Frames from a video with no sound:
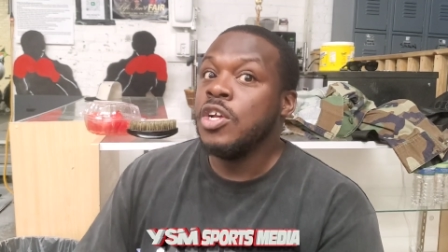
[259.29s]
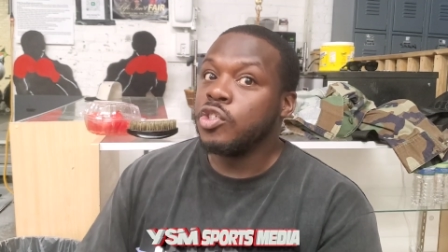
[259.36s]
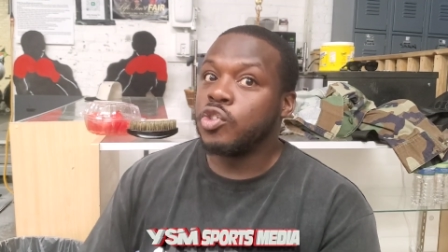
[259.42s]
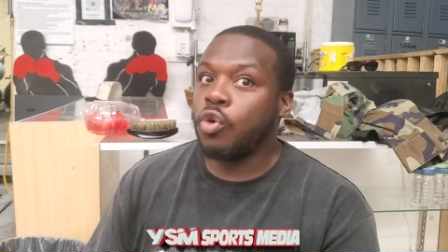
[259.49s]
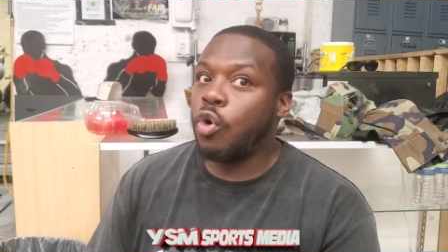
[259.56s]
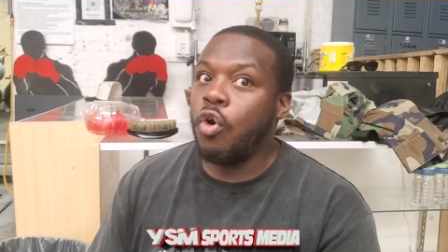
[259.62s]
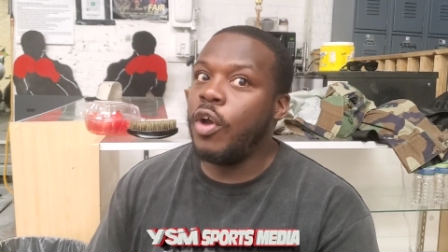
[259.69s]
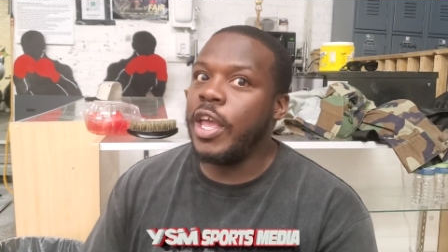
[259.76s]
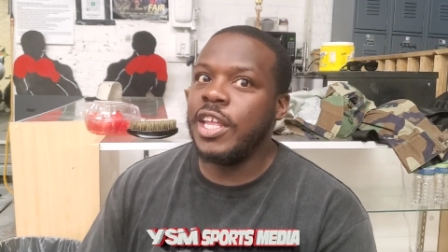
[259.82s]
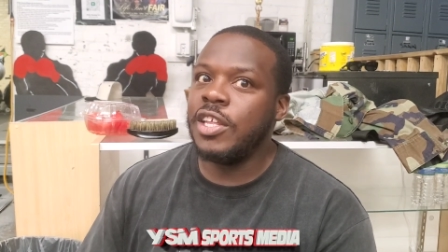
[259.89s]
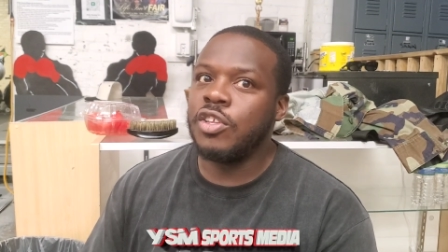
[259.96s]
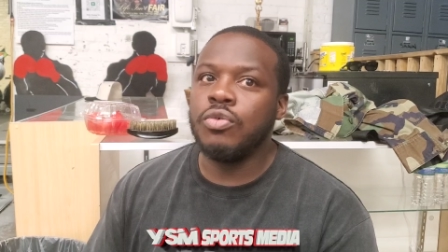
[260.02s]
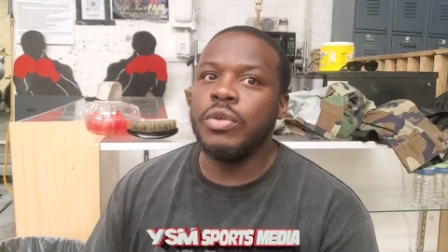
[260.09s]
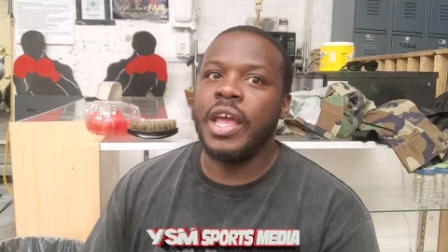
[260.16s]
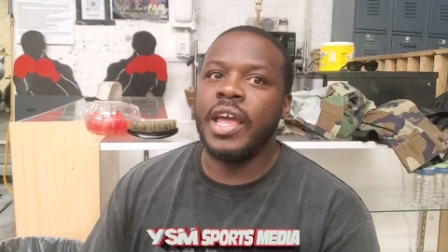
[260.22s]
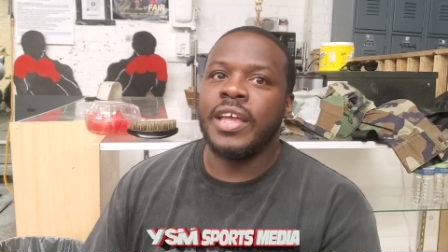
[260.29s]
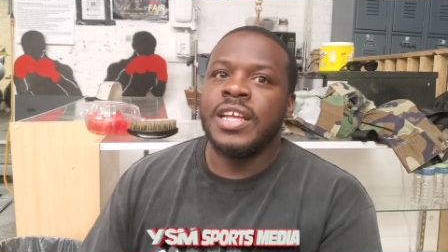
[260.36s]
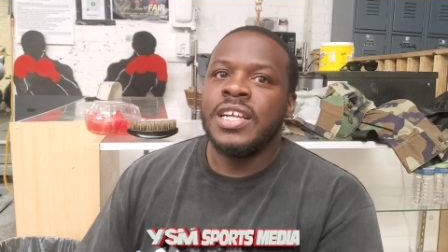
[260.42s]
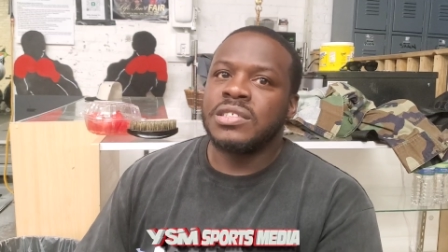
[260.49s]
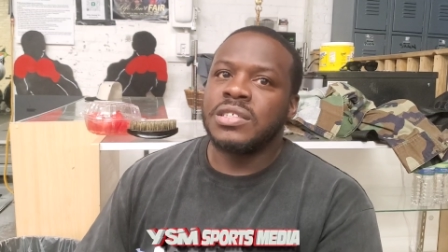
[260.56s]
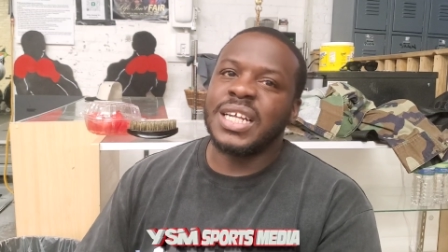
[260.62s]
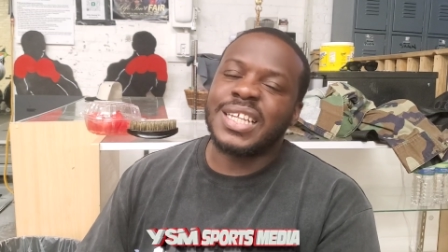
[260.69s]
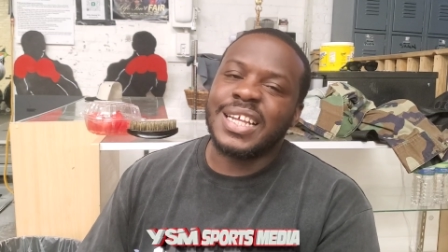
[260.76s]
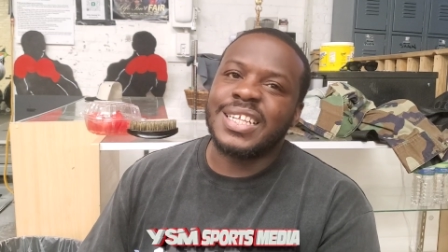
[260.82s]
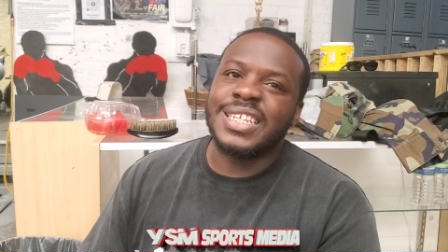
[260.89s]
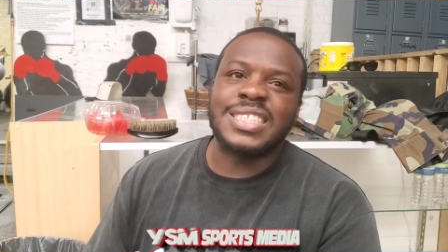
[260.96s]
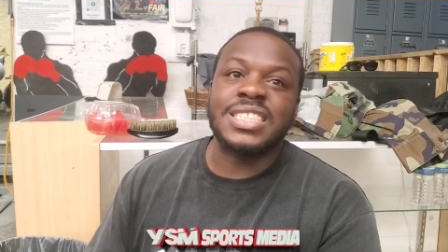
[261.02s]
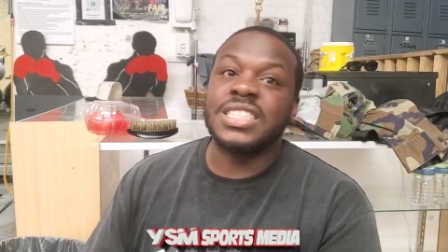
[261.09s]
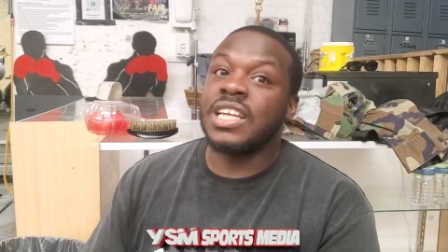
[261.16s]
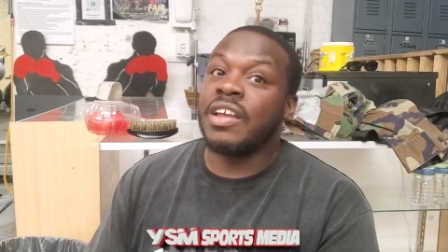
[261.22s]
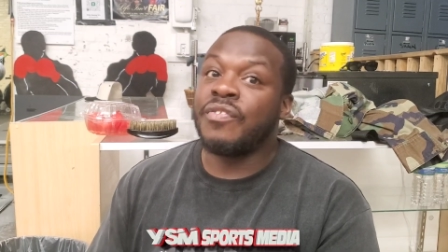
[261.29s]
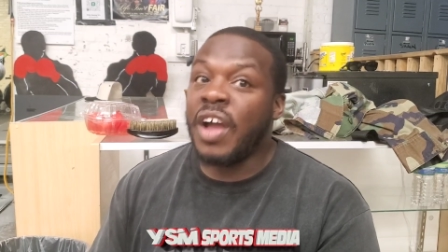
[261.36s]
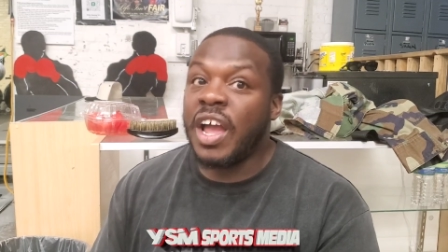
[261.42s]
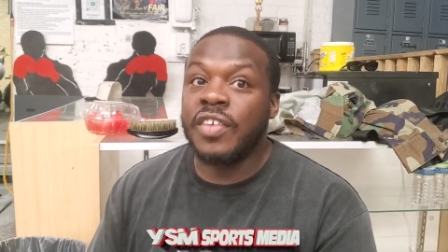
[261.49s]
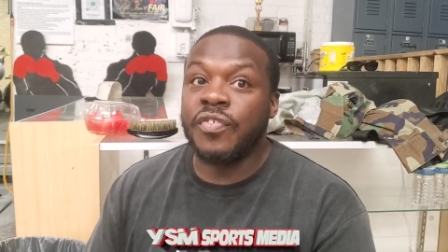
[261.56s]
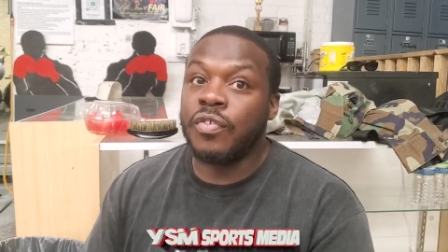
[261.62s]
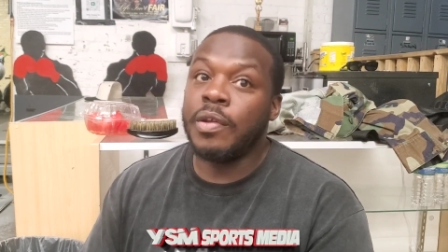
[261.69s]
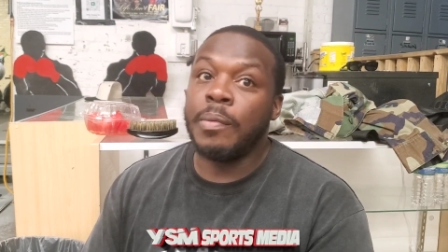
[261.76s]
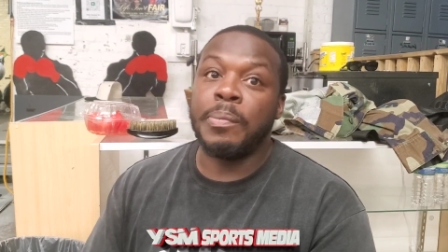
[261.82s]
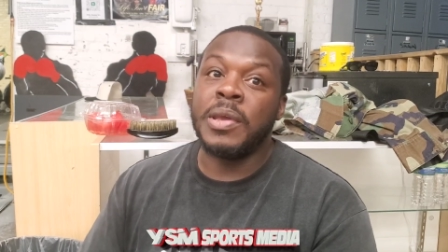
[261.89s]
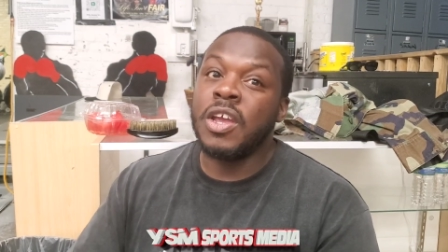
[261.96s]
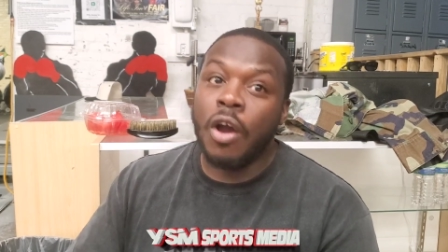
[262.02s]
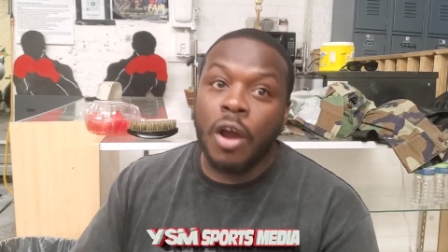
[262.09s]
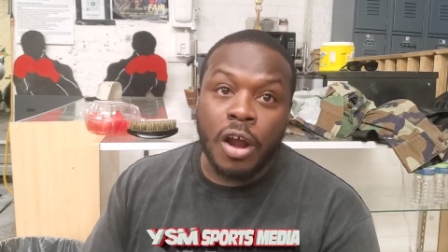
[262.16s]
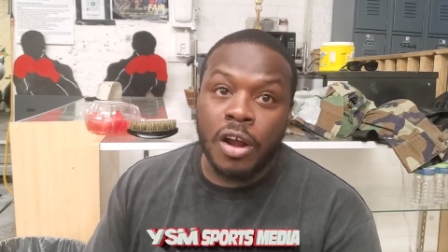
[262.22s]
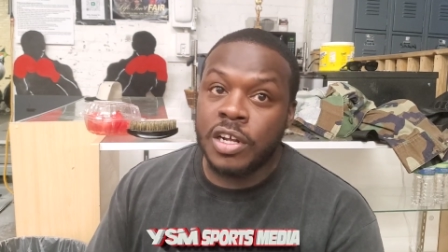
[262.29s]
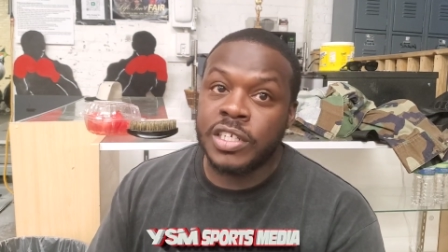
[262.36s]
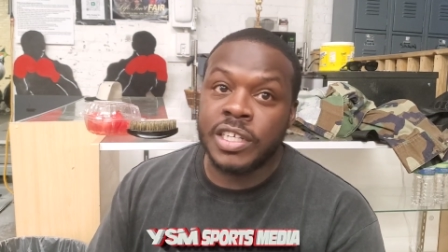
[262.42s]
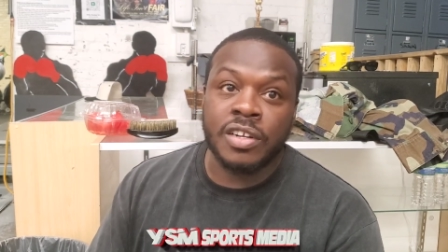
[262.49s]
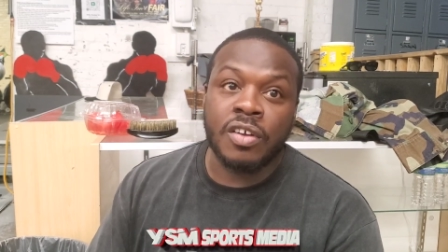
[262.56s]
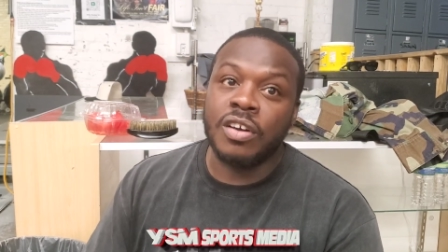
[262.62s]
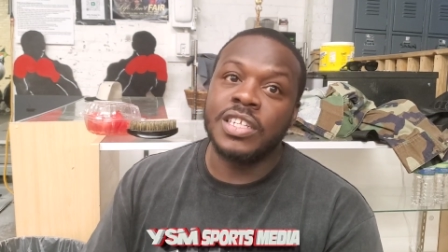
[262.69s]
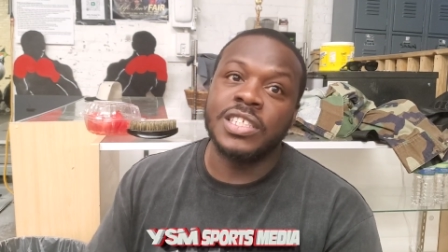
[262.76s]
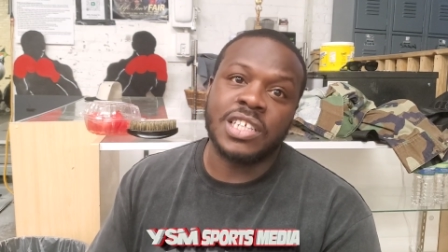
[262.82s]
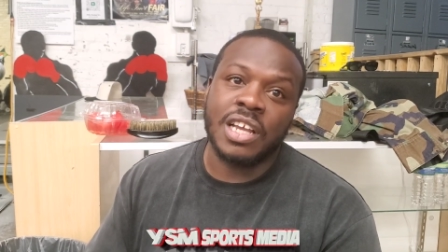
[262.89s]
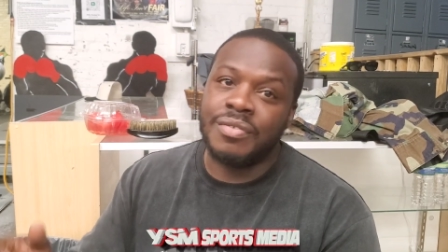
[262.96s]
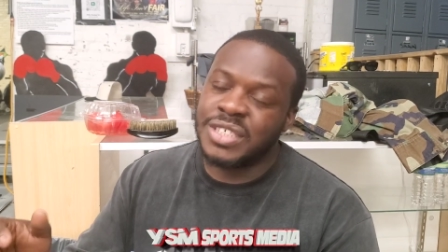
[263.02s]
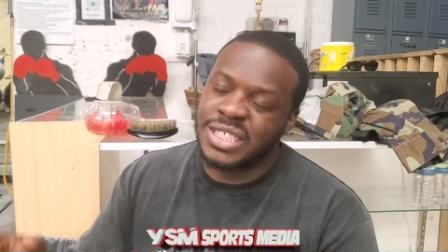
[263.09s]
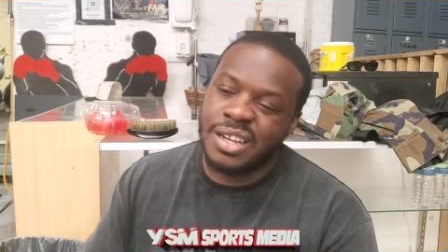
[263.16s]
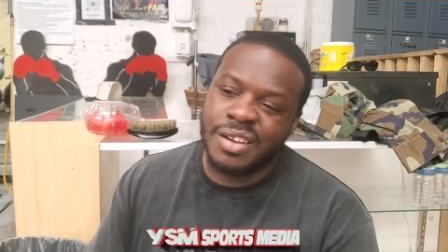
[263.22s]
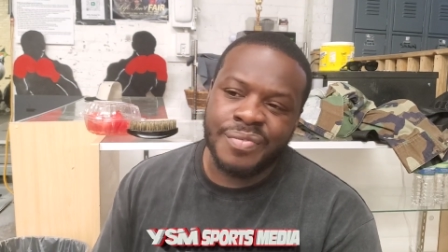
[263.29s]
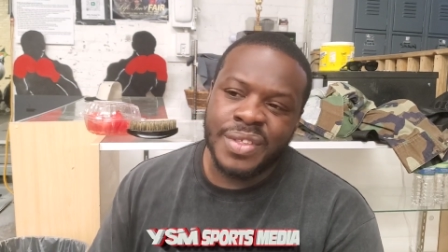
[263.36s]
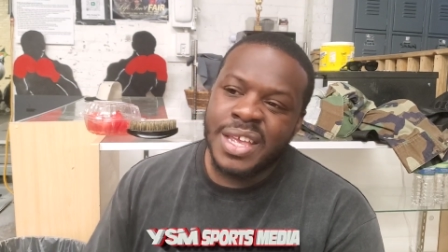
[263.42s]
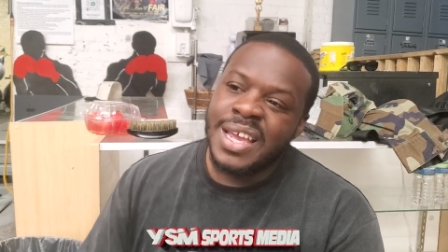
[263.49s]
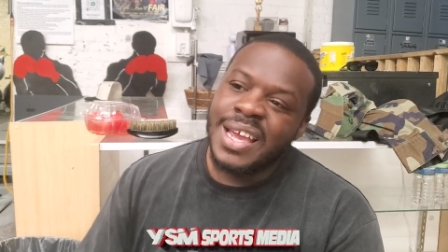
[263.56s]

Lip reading: So go ahead and do that. So I think this is advice from the PR and all this other stuff.